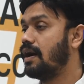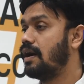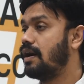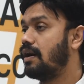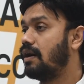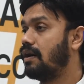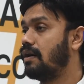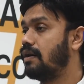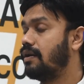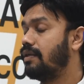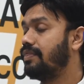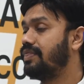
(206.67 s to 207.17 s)

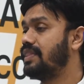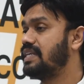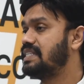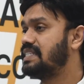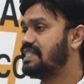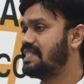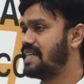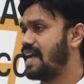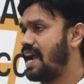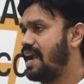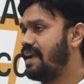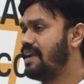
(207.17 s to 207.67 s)
the
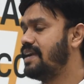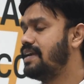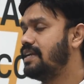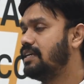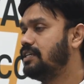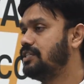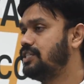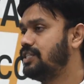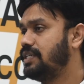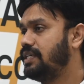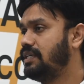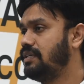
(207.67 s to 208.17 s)

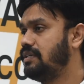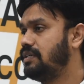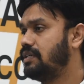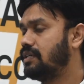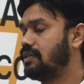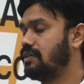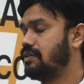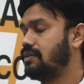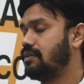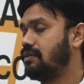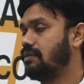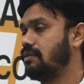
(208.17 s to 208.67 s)
standard
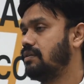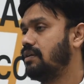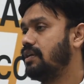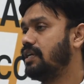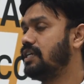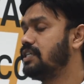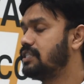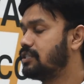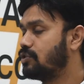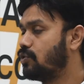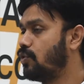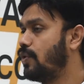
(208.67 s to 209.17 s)
agent
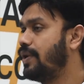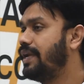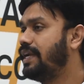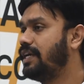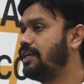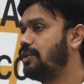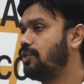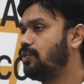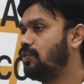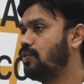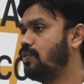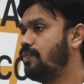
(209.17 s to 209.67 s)
is
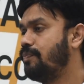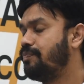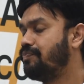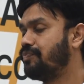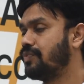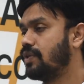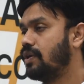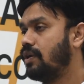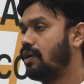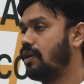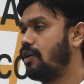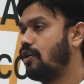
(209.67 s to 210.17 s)
going to
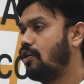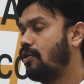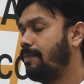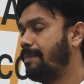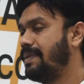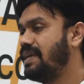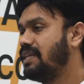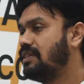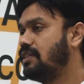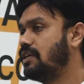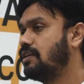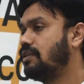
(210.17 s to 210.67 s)

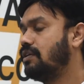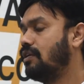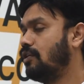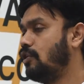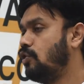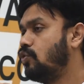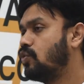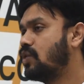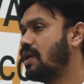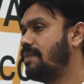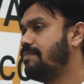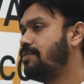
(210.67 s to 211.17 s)

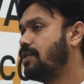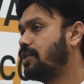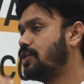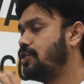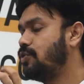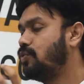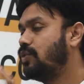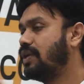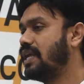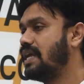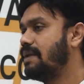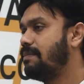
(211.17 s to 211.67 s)
look up the
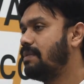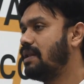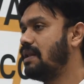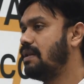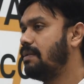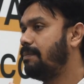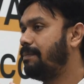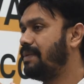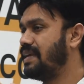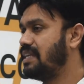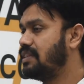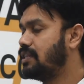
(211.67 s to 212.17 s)
queue
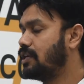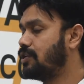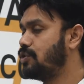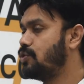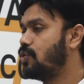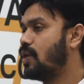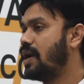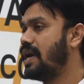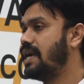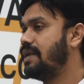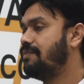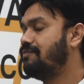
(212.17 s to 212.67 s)
table, pick the
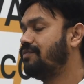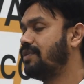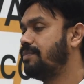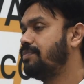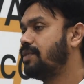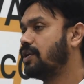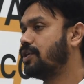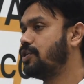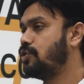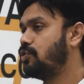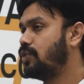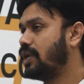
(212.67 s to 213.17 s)
queue item
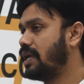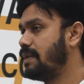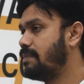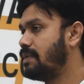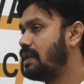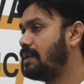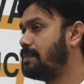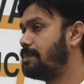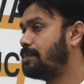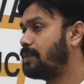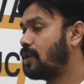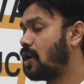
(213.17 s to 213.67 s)
from the queue
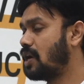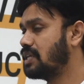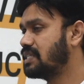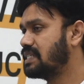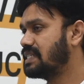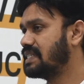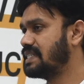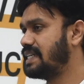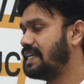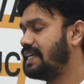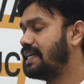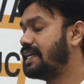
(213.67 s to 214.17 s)
table,
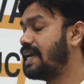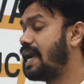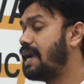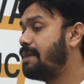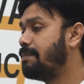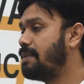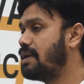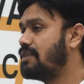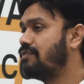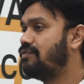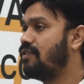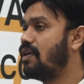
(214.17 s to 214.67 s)
process it,
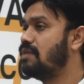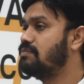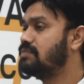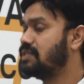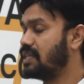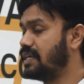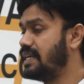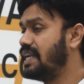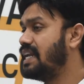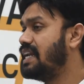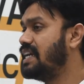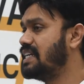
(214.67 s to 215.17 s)
and
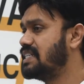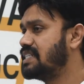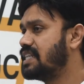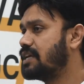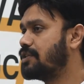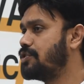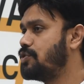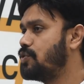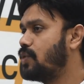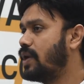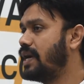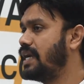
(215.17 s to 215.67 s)
deletes
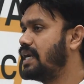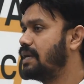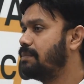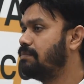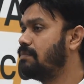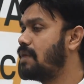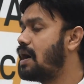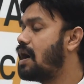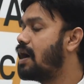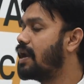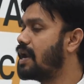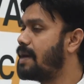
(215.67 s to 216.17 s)
the queue
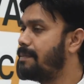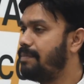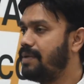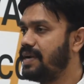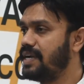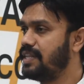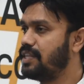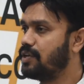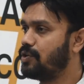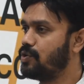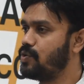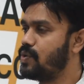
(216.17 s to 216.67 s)
item or
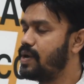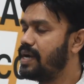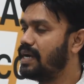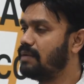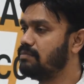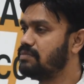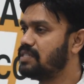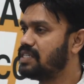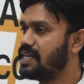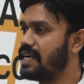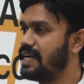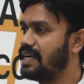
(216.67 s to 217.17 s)
update the queue
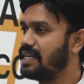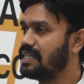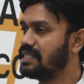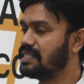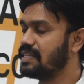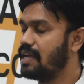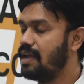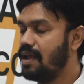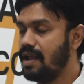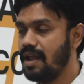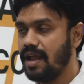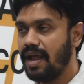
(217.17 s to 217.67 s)
item
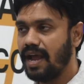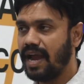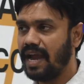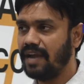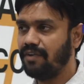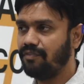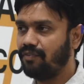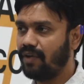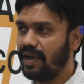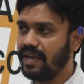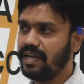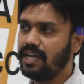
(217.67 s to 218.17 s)
status,
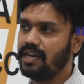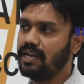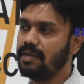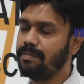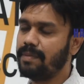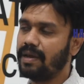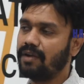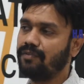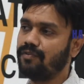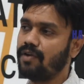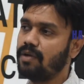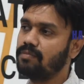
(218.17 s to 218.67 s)
and
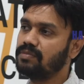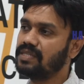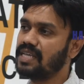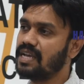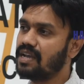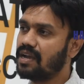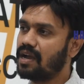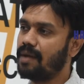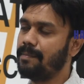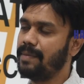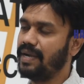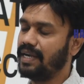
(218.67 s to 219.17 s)
finally
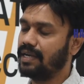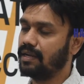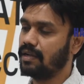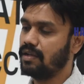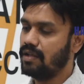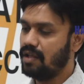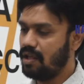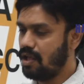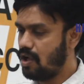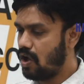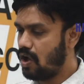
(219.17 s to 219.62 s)
performs a commit.